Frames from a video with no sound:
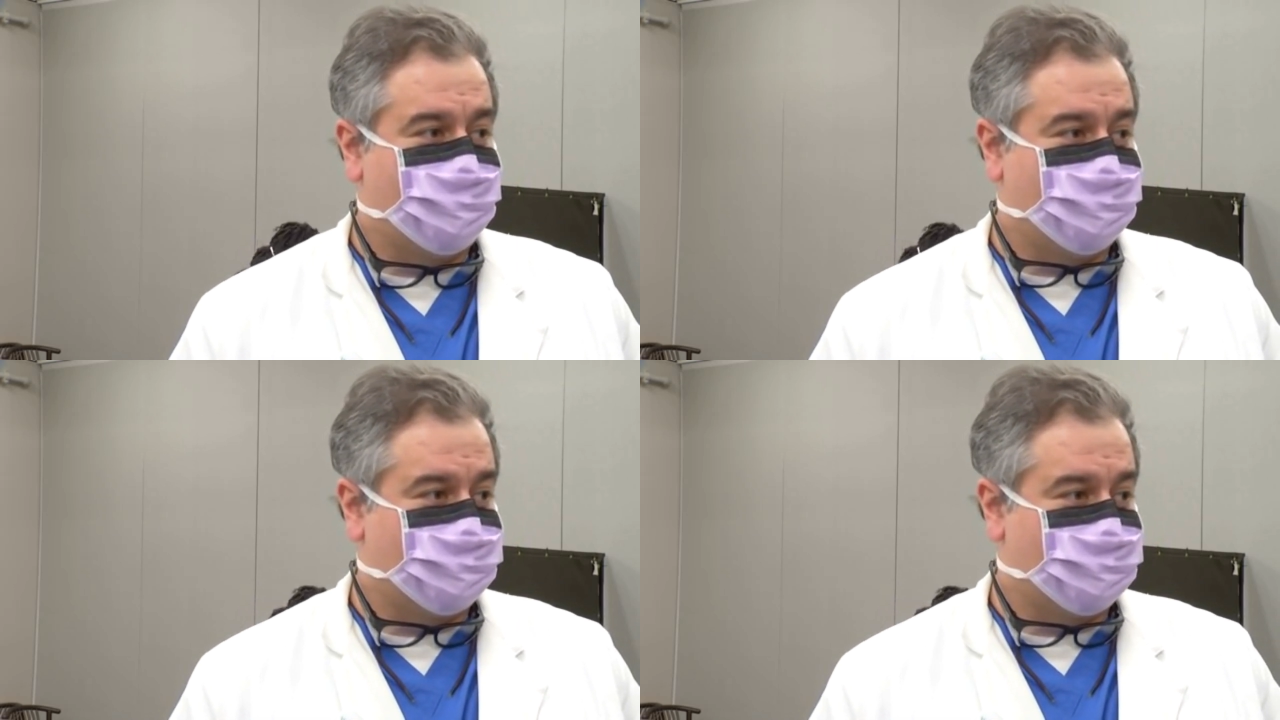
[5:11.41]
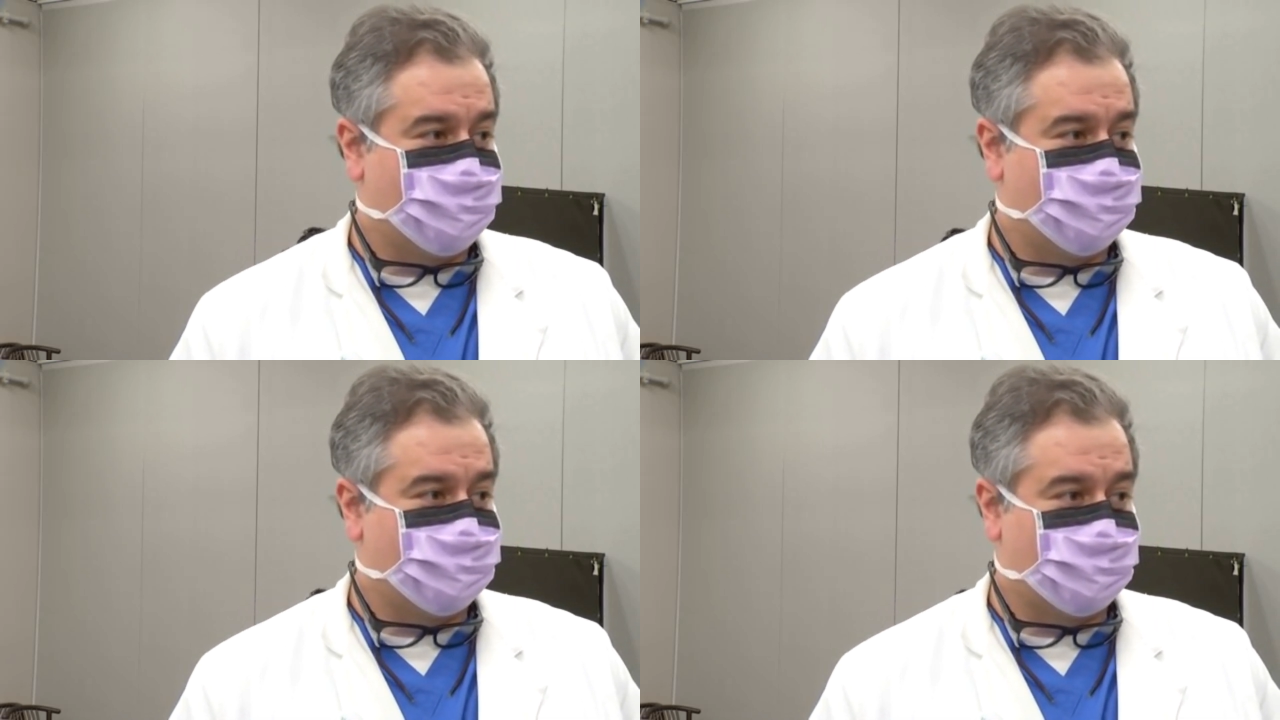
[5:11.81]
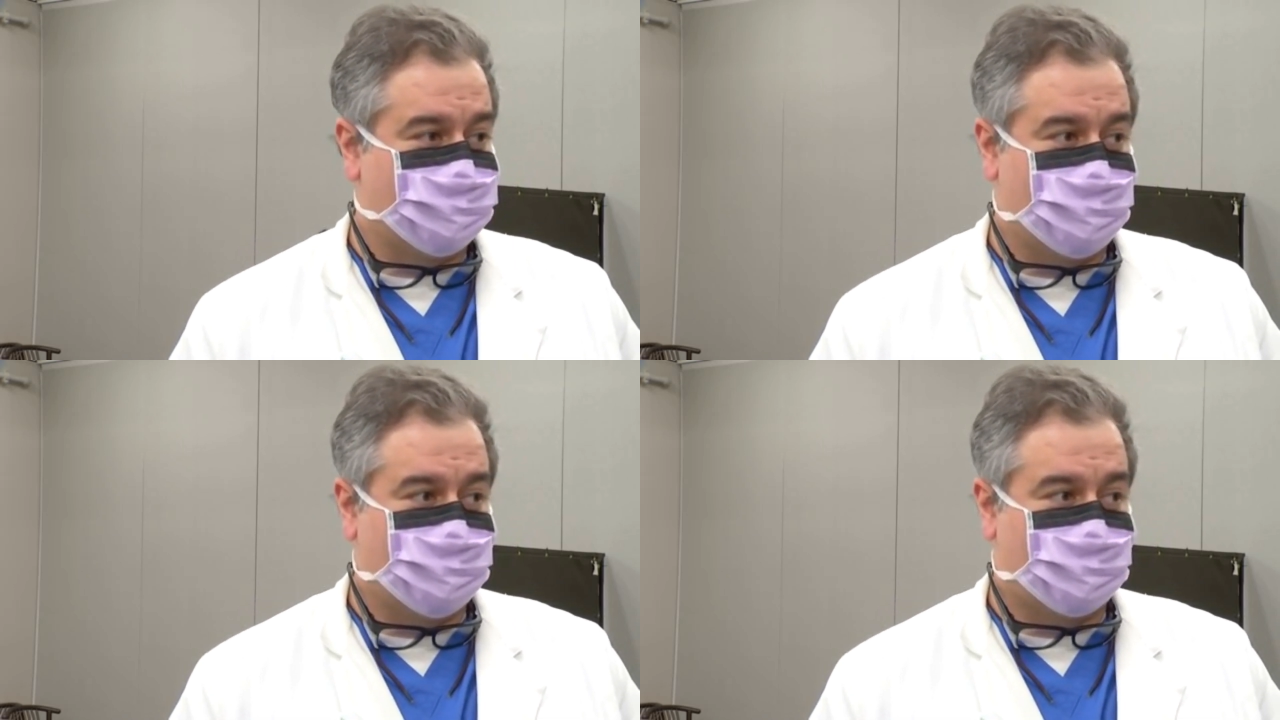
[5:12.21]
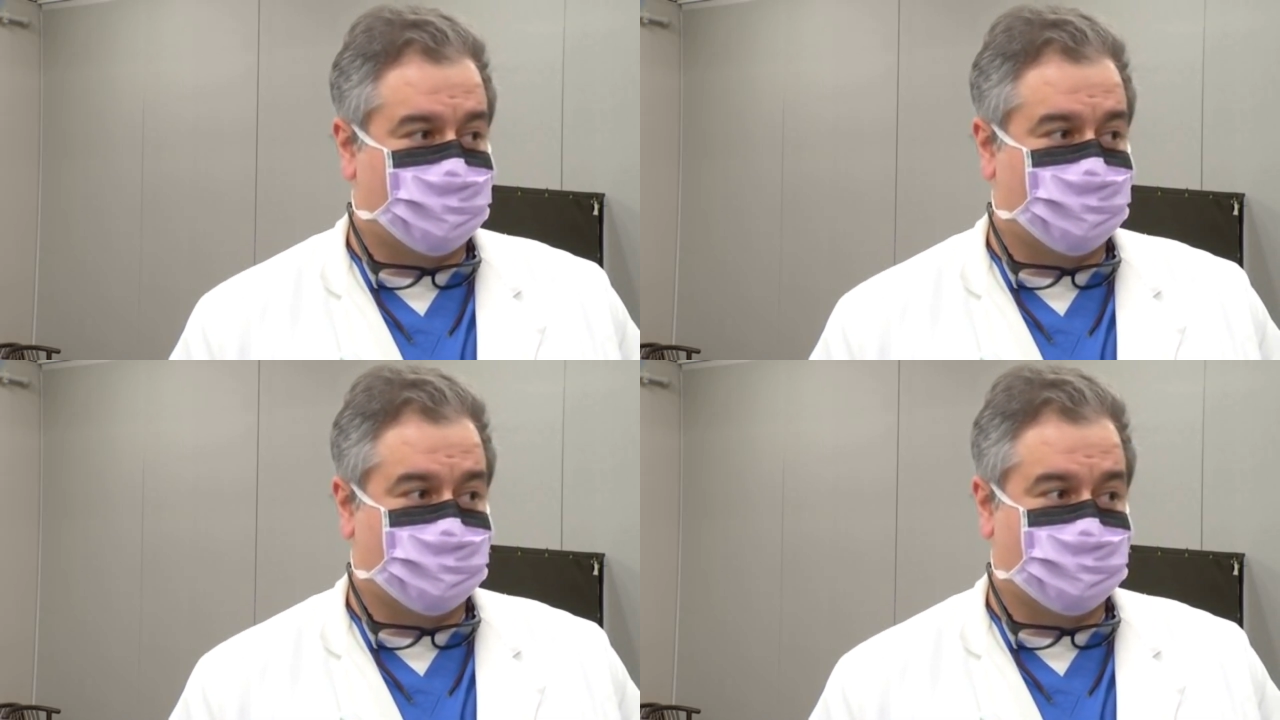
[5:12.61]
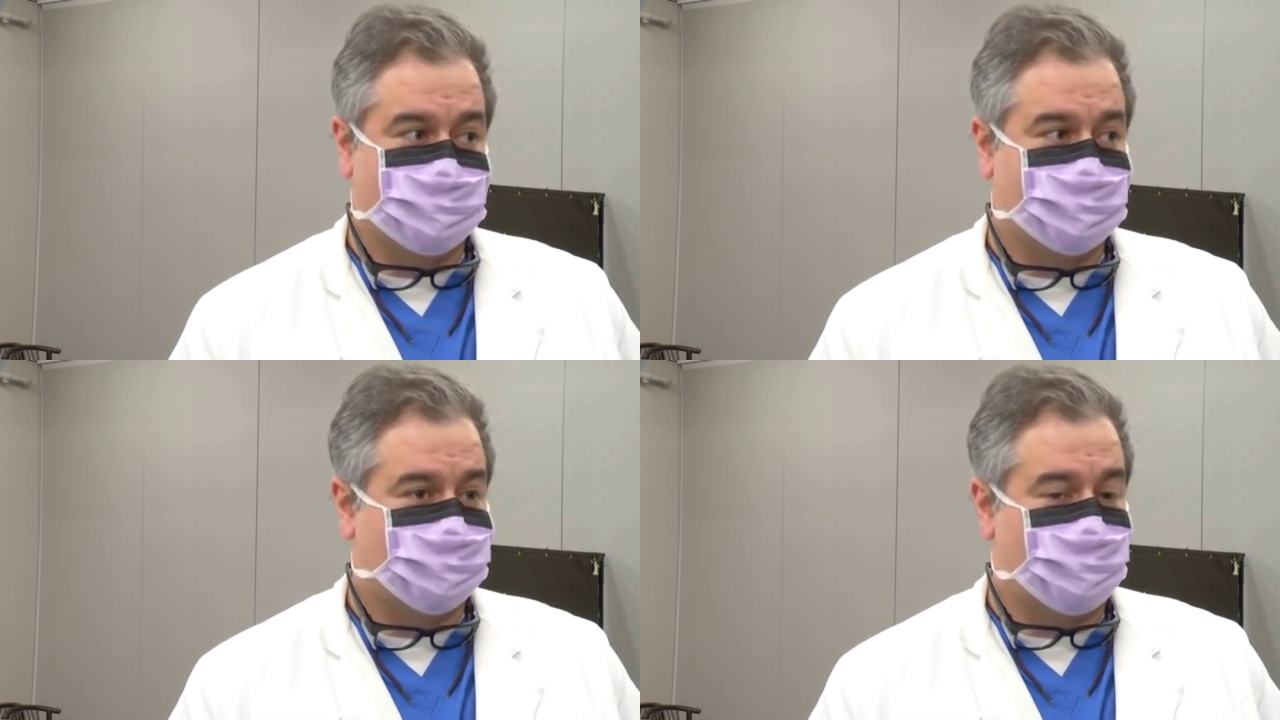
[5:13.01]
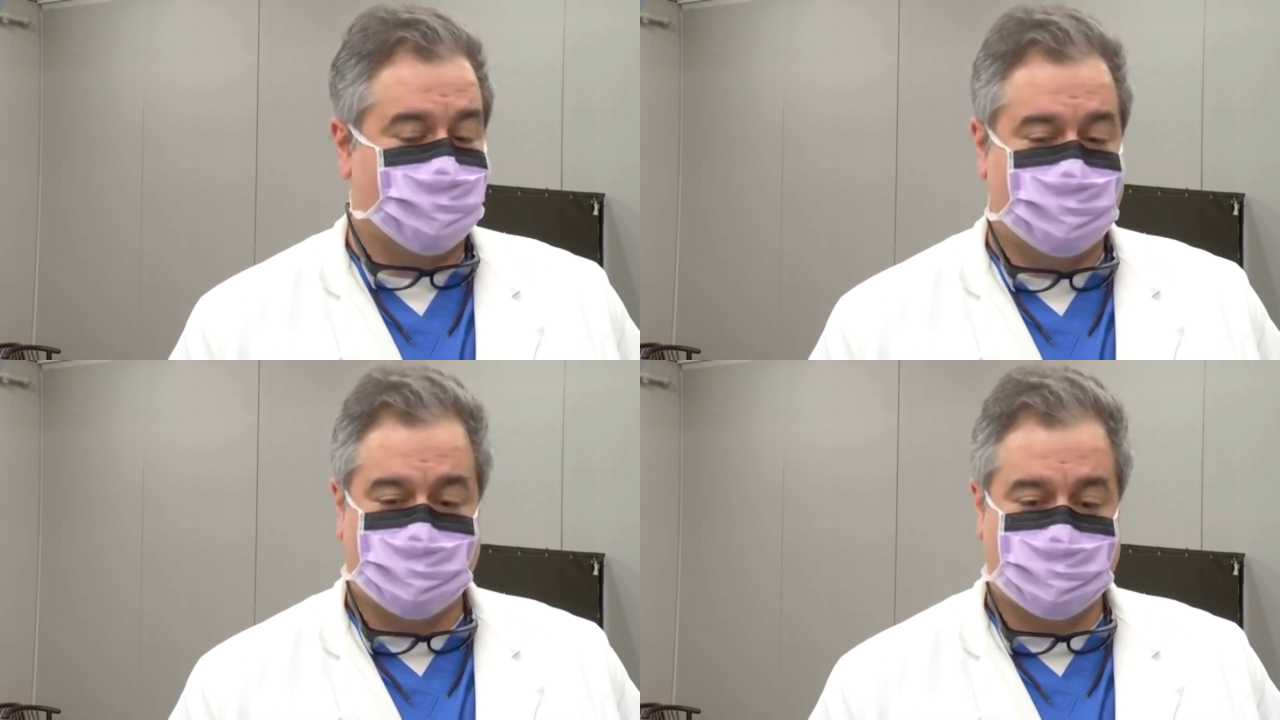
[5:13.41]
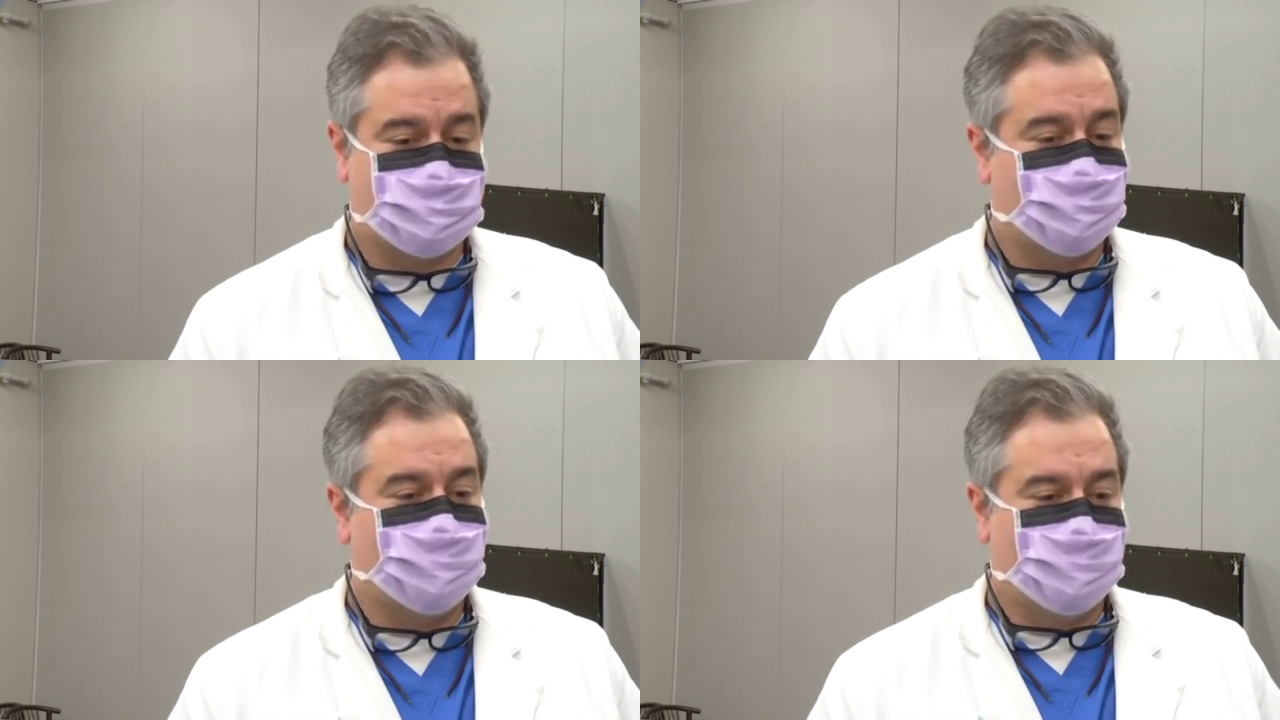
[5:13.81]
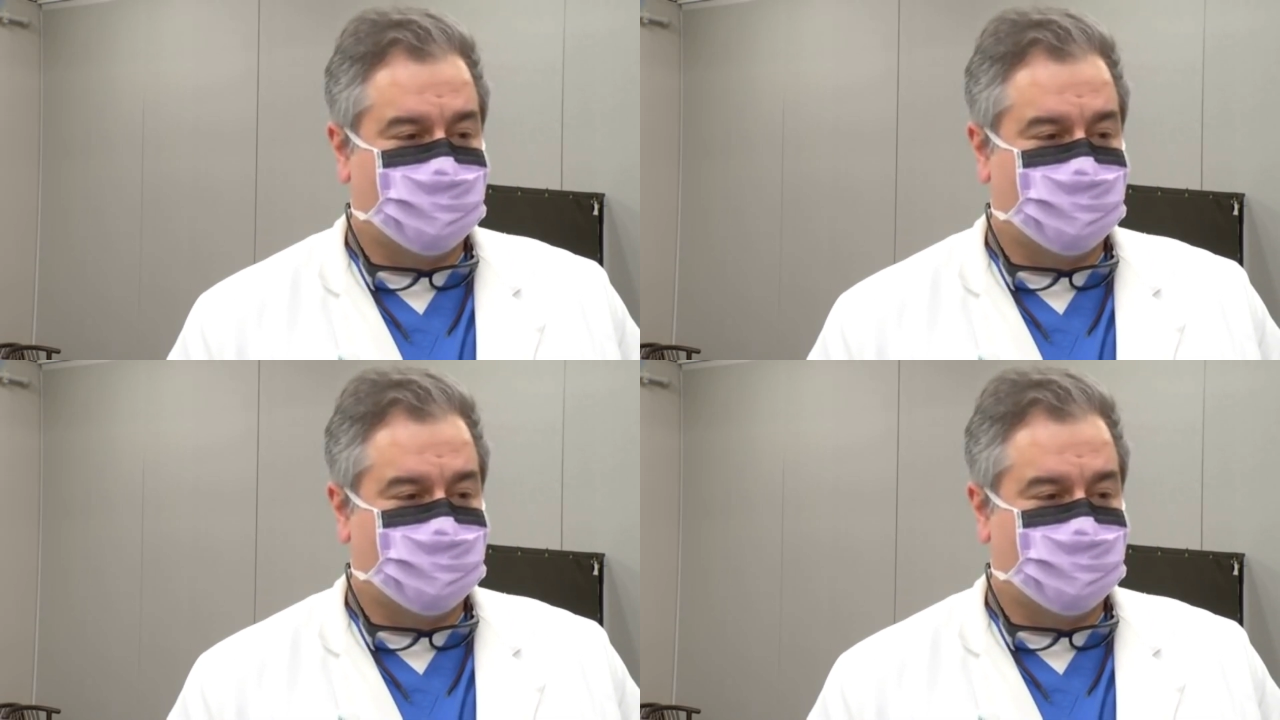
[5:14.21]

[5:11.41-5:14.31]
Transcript: getting a little bit worked up or, more sensitive around needles,